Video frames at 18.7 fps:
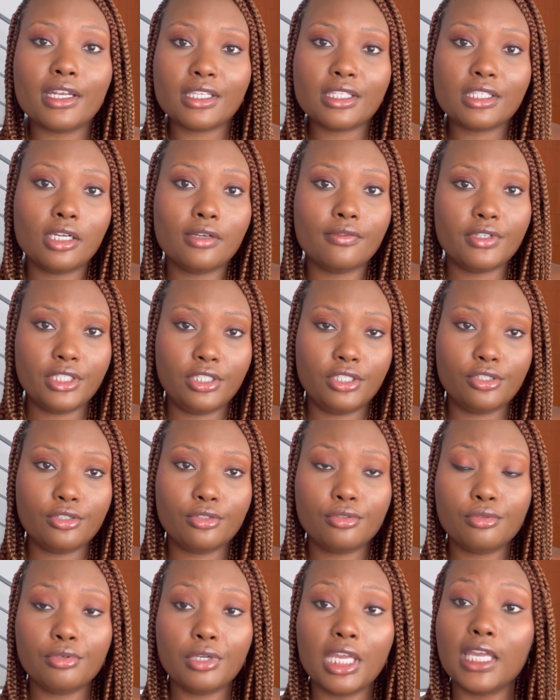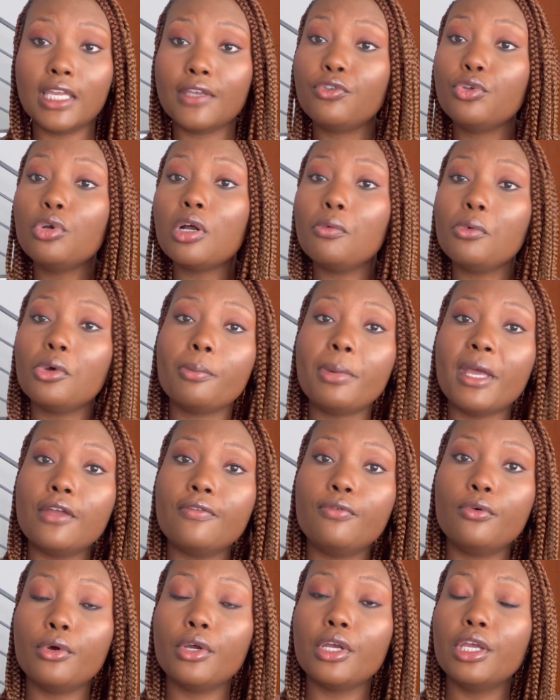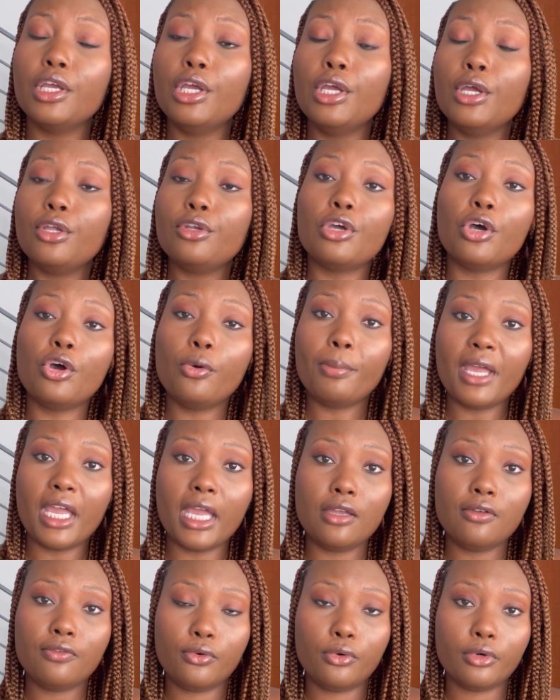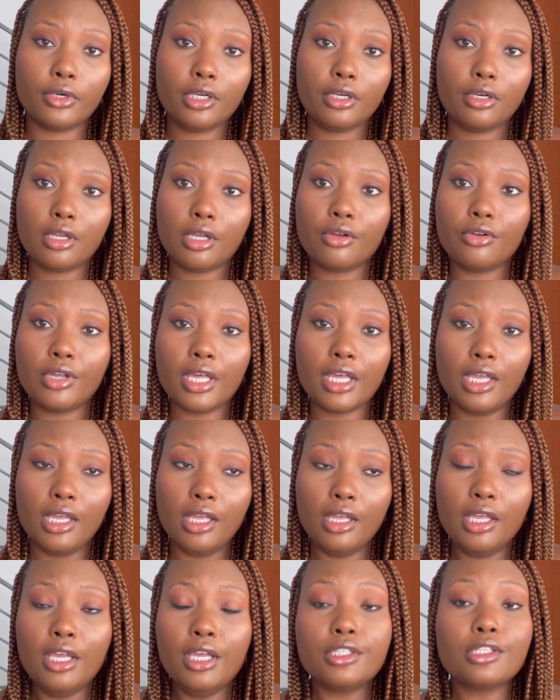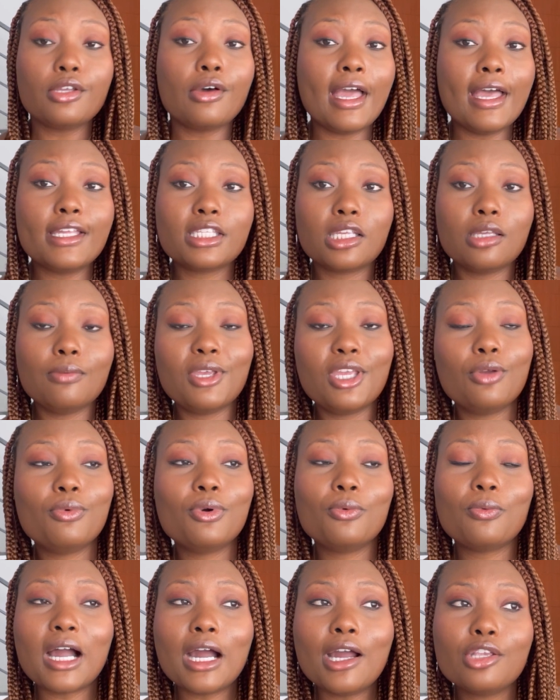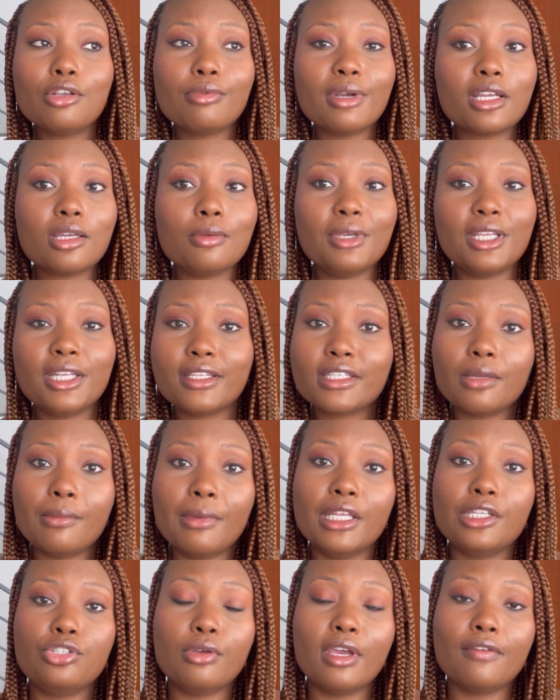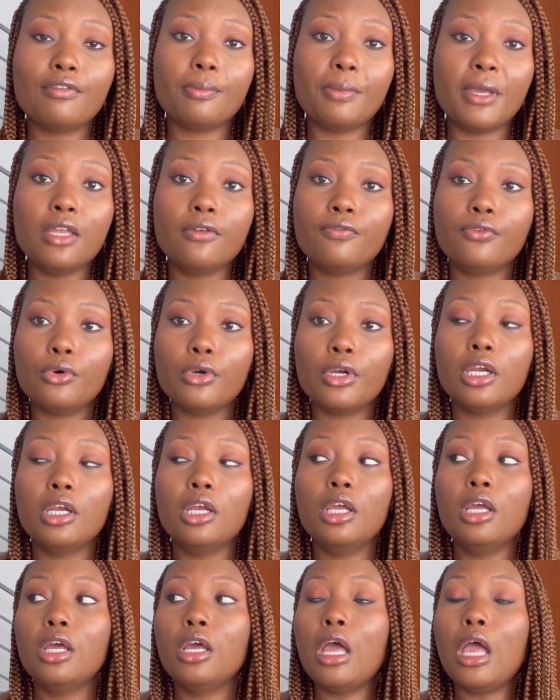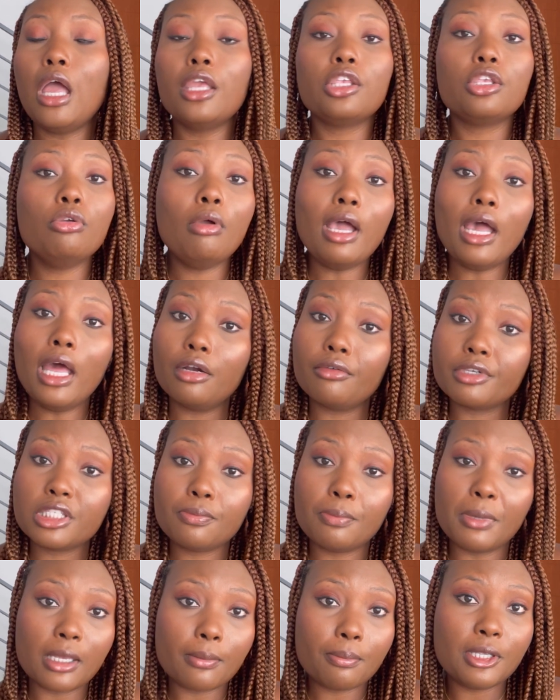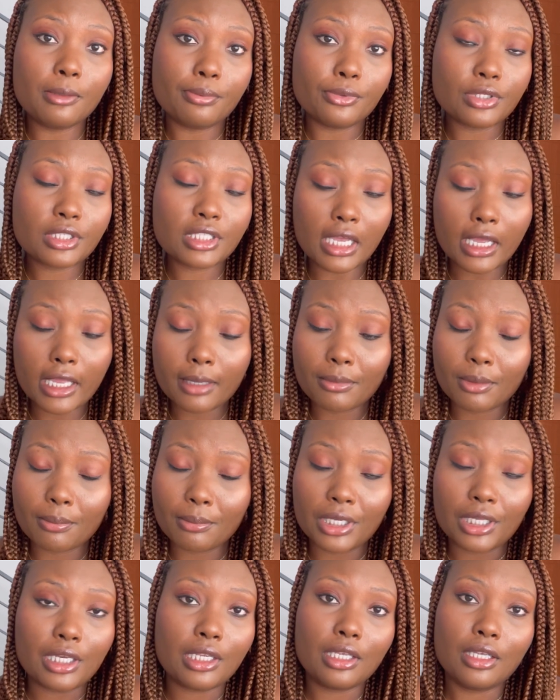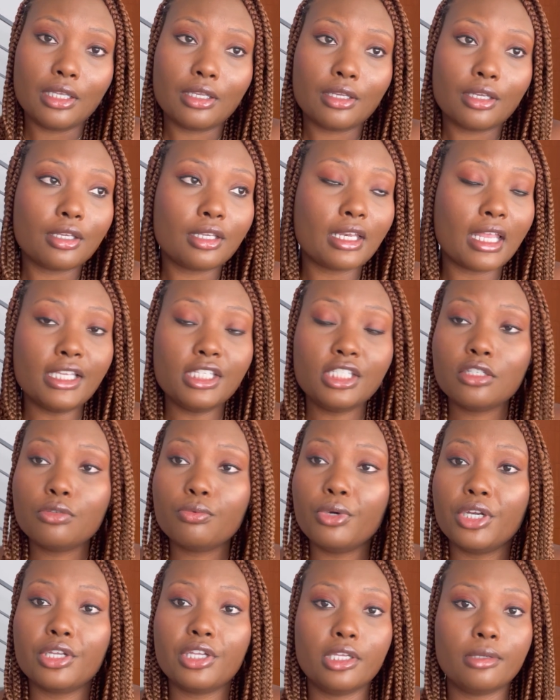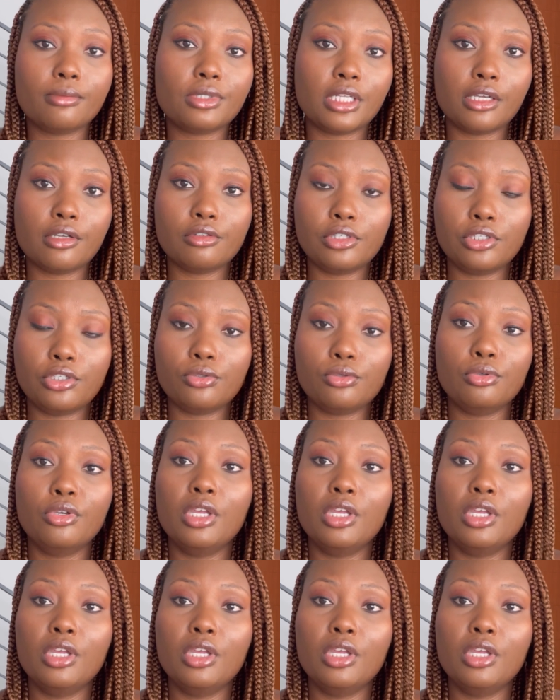a service to you. If you don't want to pay for it, don't pay for it, okay? So asking me, well, why are you recommending somebody that you have to pay for? You got to respect people's time and money. That's just what it comes down to.